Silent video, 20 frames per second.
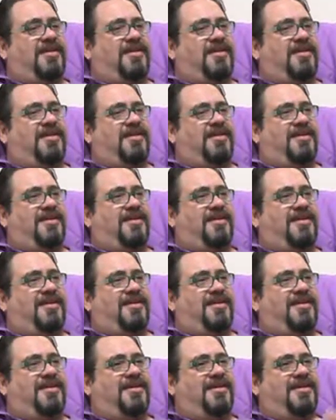
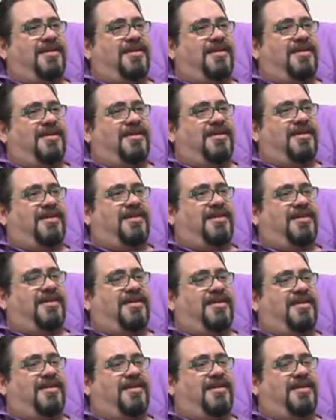
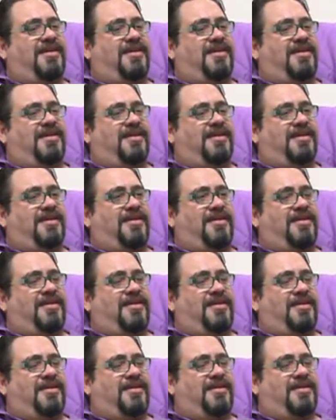
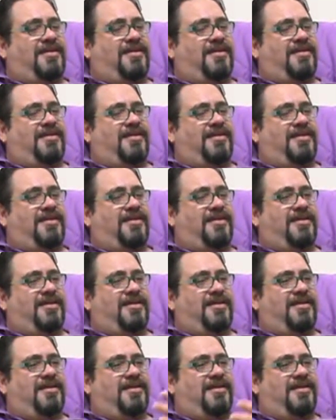
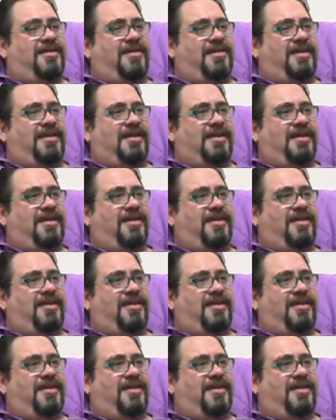(silent)